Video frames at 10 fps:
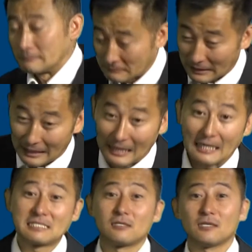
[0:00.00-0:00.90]
I
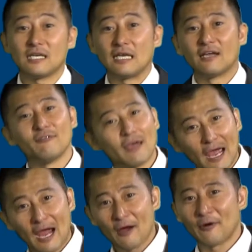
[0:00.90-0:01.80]
see.
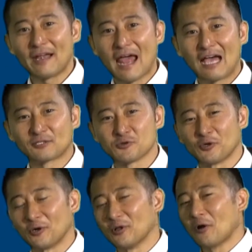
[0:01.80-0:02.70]
Very
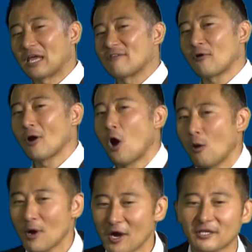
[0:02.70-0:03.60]
natural. Okay, for
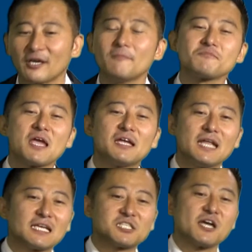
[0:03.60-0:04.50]
homework,
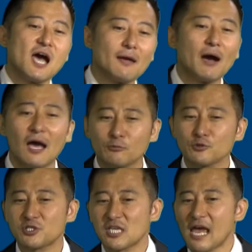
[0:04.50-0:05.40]
next time I will
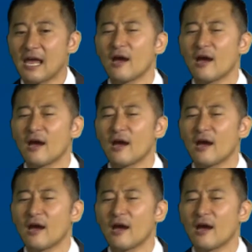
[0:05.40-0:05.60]
say,